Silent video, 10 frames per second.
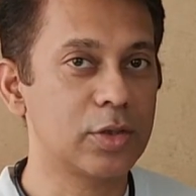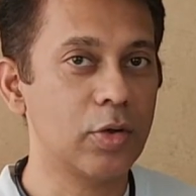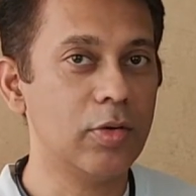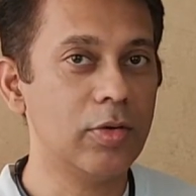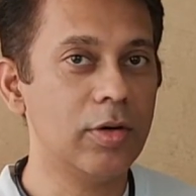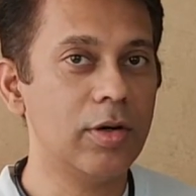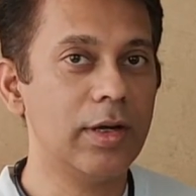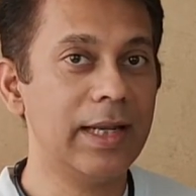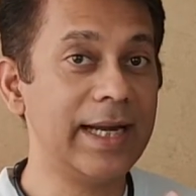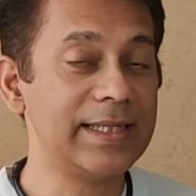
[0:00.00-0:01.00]
So
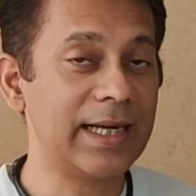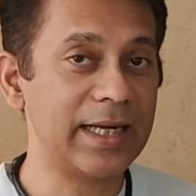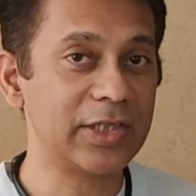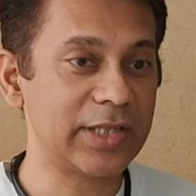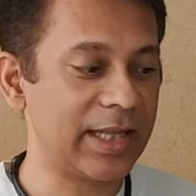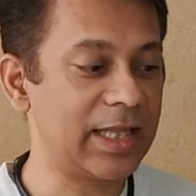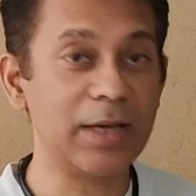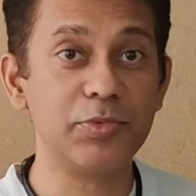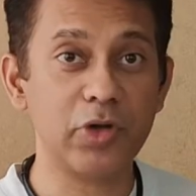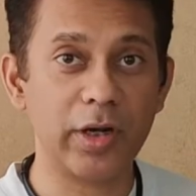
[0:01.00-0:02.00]
let's understand the
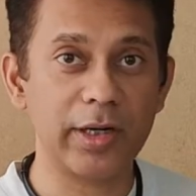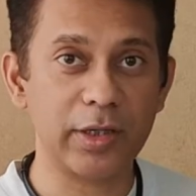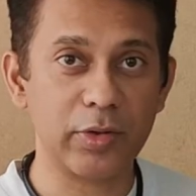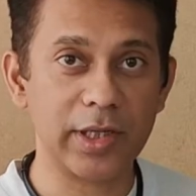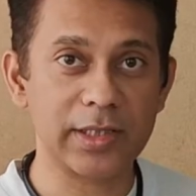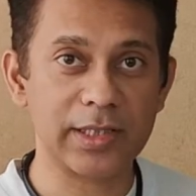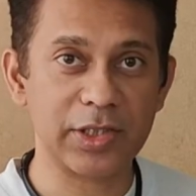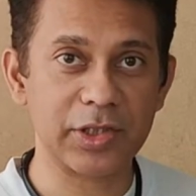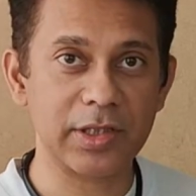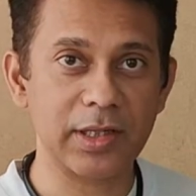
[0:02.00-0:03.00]
hip joint in today's
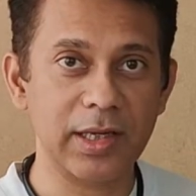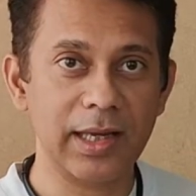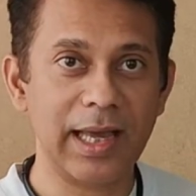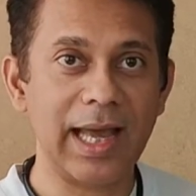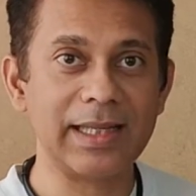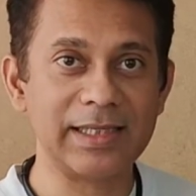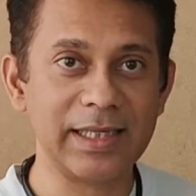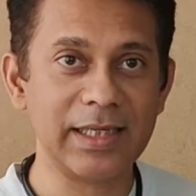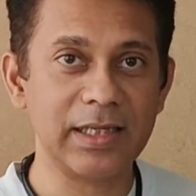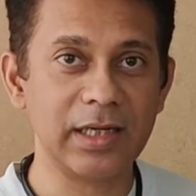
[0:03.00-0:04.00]
session and
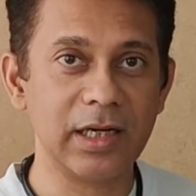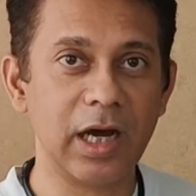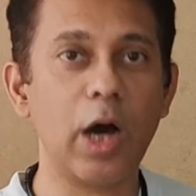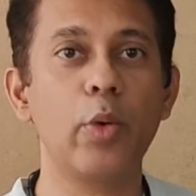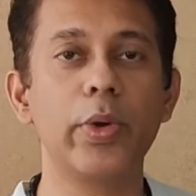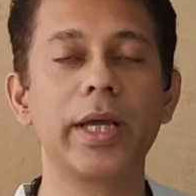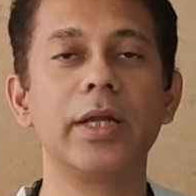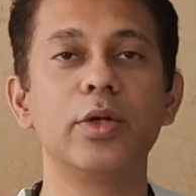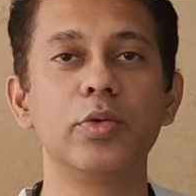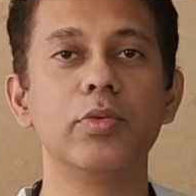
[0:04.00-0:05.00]
see how we
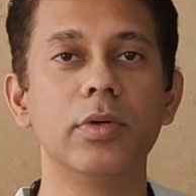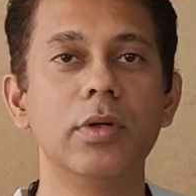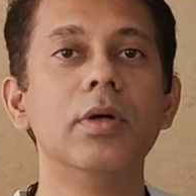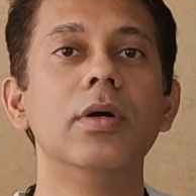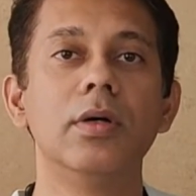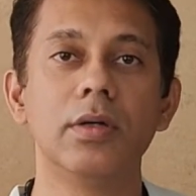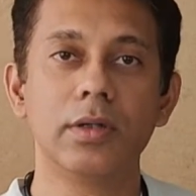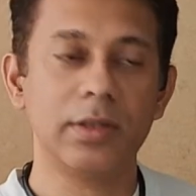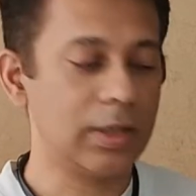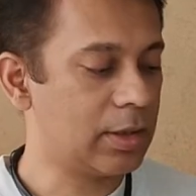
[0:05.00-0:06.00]
can do
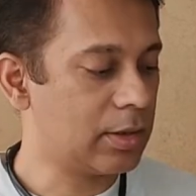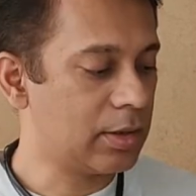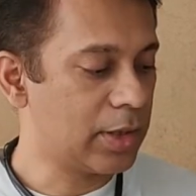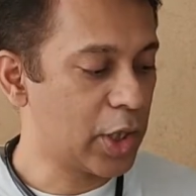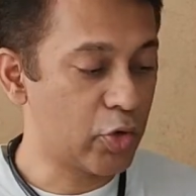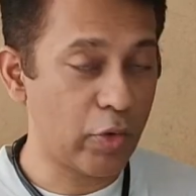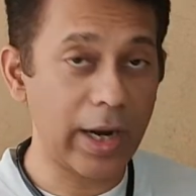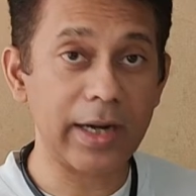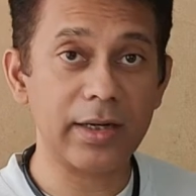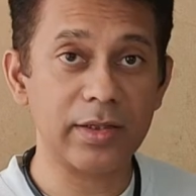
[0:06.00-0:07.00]
the
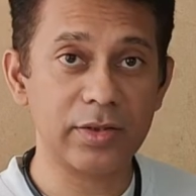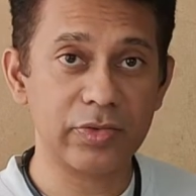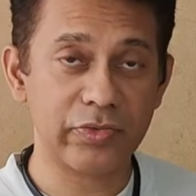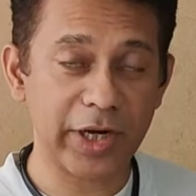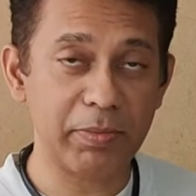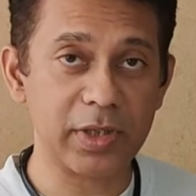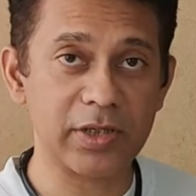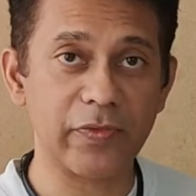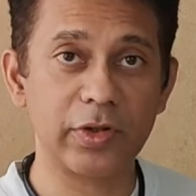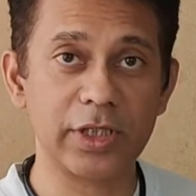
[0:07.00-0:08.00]
required
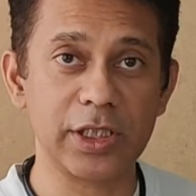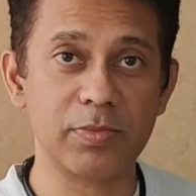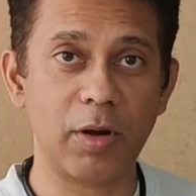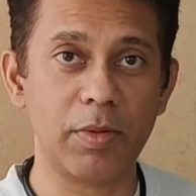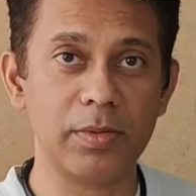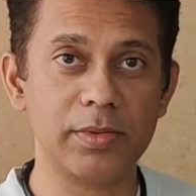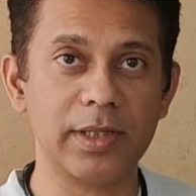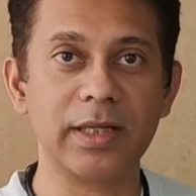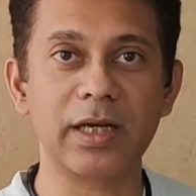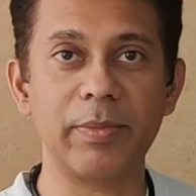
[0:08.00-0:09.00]
treatment for these
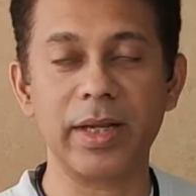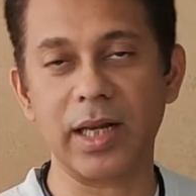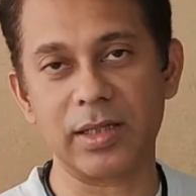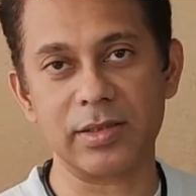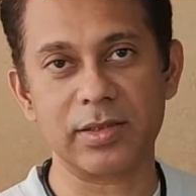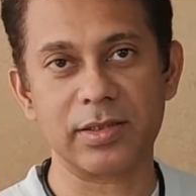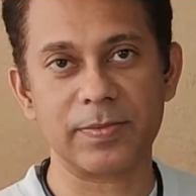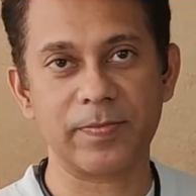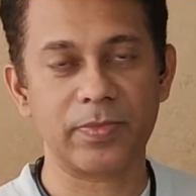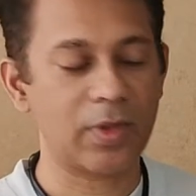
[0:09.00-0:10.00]
problems in the coming
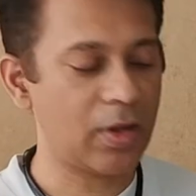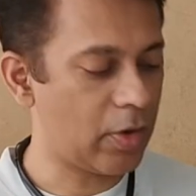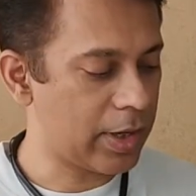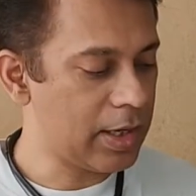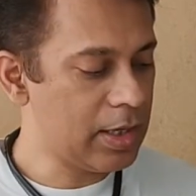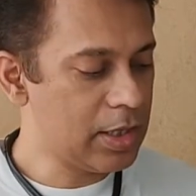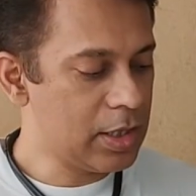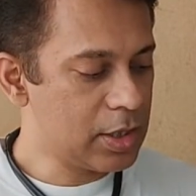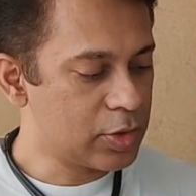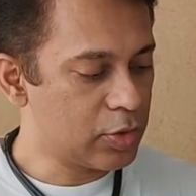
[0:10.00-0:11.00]
classes. Okay.
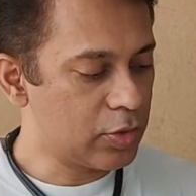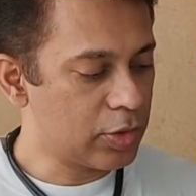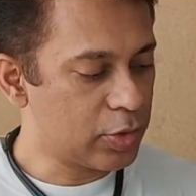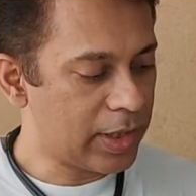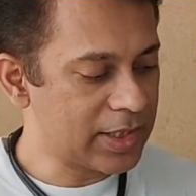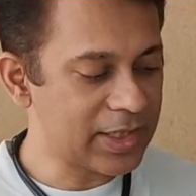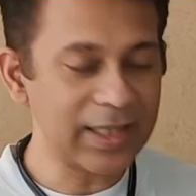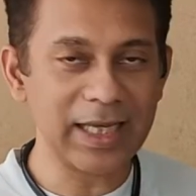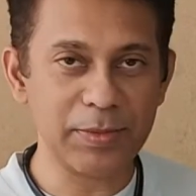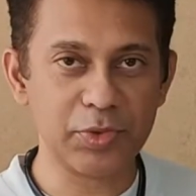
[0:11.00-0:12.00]
So to
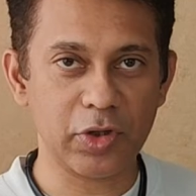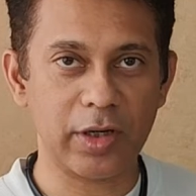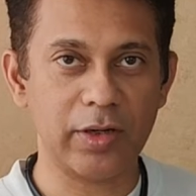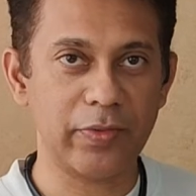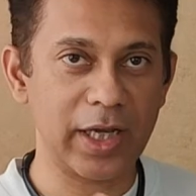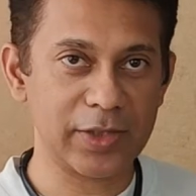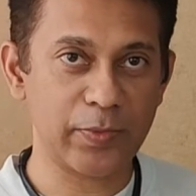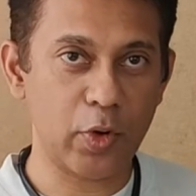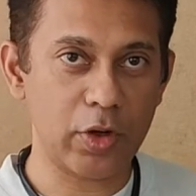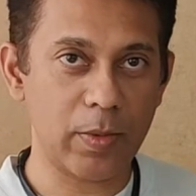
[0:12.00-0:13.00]
understand the hip joint, where I
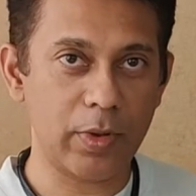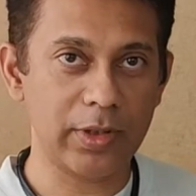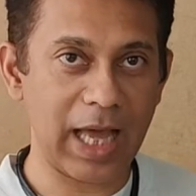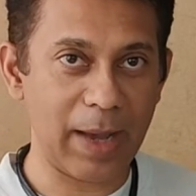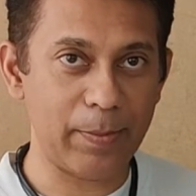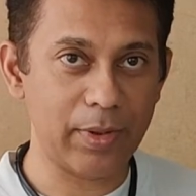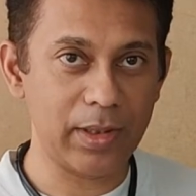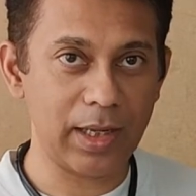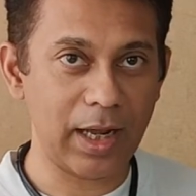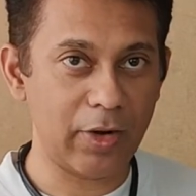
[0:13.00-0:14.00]
spoke about the
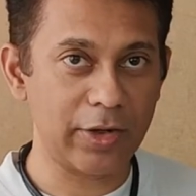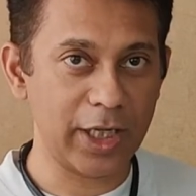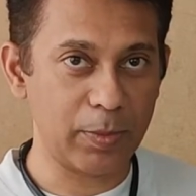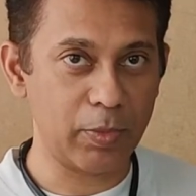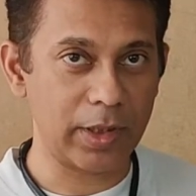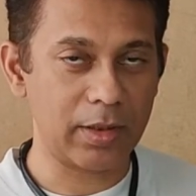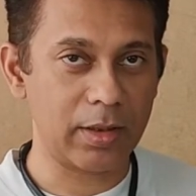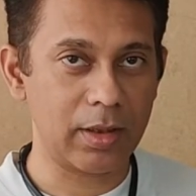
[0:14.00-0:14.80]
apple on a toothpick,